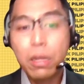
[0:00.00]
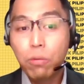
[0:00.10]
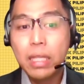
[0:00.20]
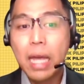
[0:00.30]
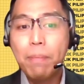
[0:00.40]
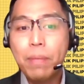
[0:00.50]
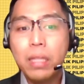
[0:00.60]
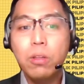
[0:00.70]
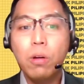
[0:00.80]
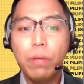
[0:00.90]
what
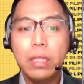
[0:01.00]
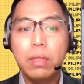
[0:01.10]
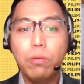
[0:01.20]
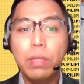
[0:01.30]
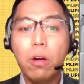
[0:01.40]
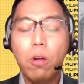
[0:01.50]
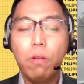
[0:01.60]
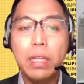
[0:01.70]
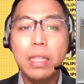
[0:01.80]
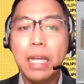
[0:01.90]
happened with the
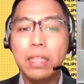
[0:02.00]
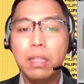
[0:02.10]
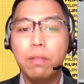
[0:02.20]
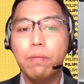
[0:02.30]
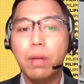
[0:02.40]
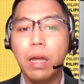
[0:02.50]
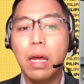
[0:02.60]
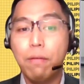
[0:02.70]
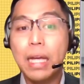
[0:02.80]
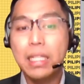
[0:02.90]
COVID-19
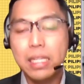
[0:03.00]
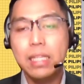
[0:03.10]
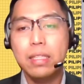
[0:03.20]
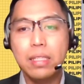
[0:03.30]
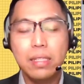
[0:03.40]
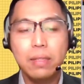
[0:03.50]
vaccines.